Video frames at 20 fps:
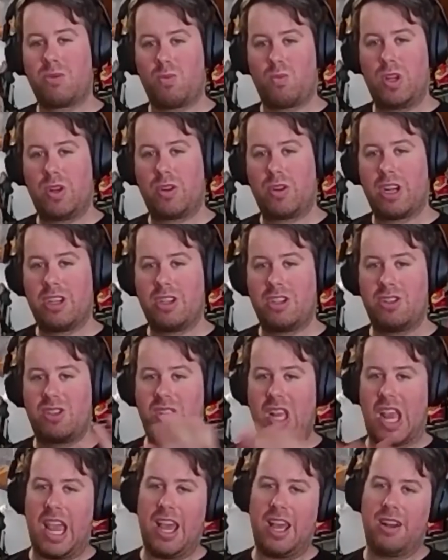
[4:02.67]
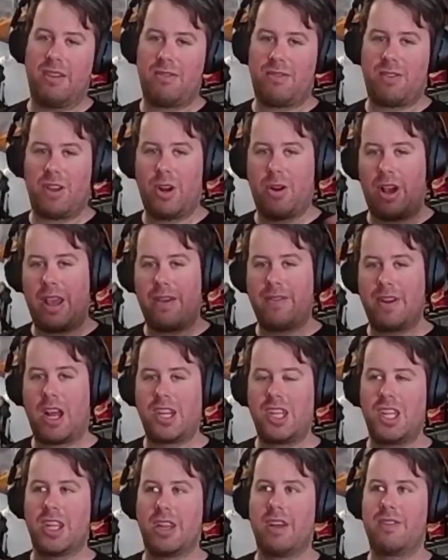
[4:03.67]
real guns and, you know, I have an
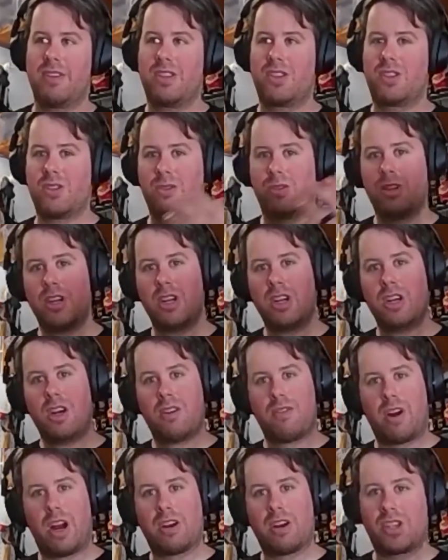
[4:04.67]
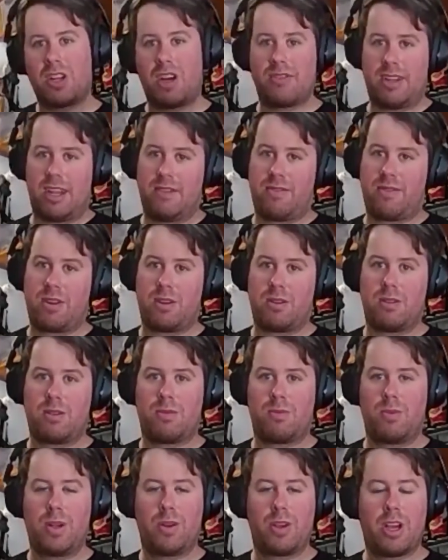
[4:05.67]
IC-11, so for airsoft and for
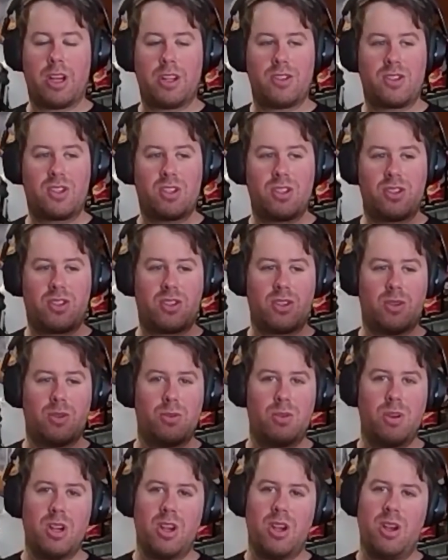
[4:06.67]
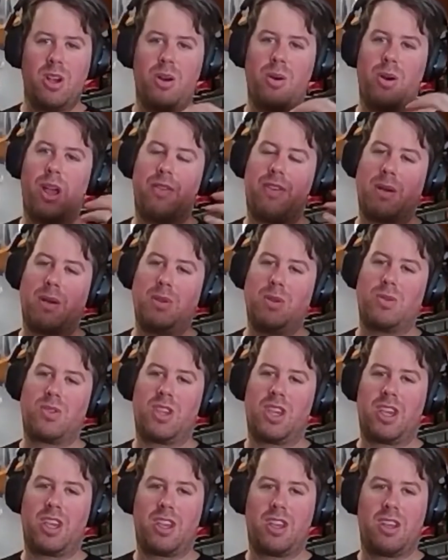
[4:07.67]
real guns. So if I'm
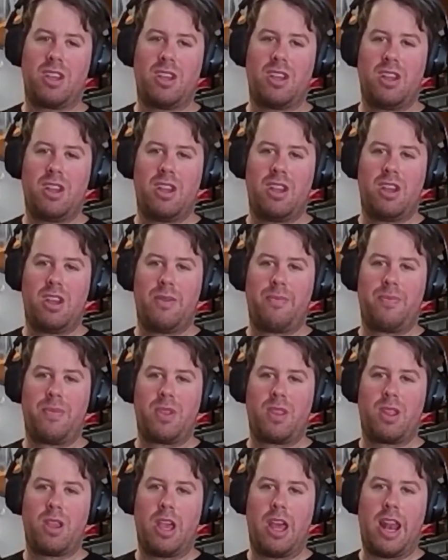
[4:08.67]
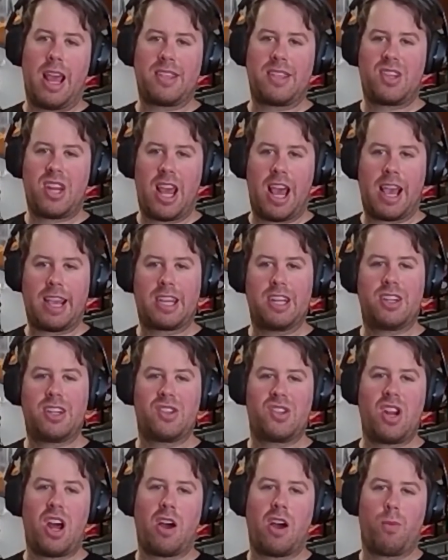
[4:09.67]
using an S-TAC, it
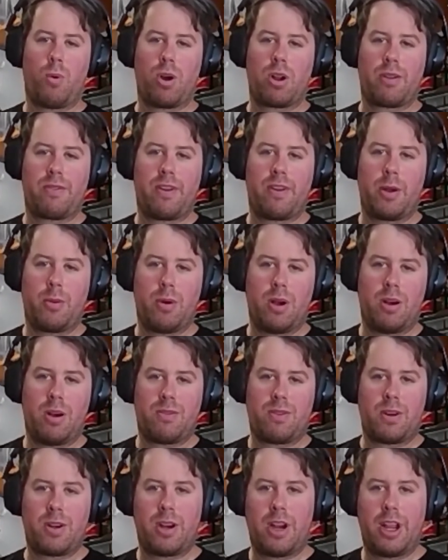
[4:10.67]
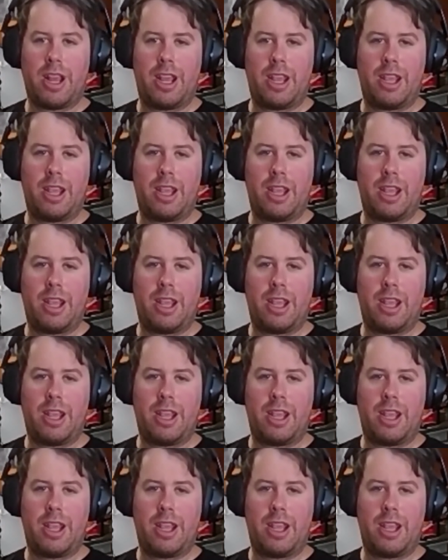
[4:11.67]
does not work very well for a